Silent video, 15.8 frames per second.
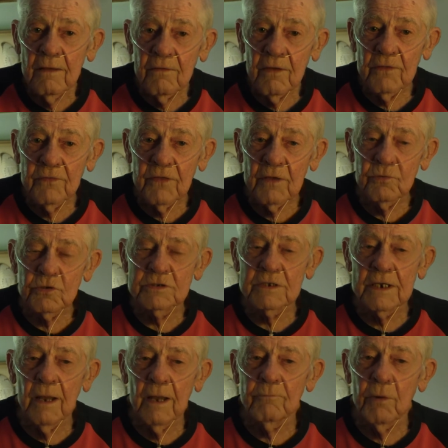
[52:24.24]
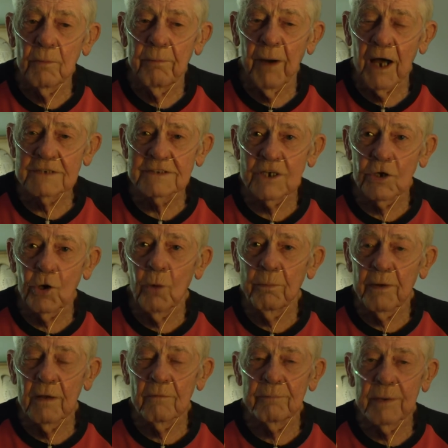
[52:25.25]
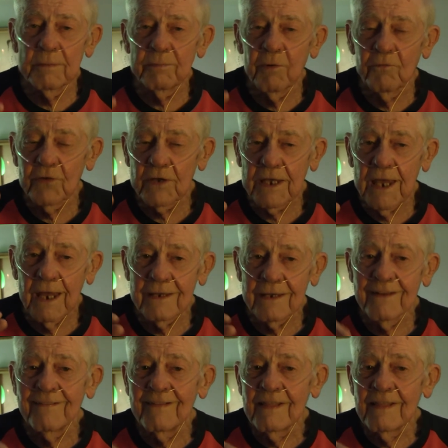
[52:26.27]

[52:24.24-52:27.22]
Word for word: there was a number of bars that opened and people forget.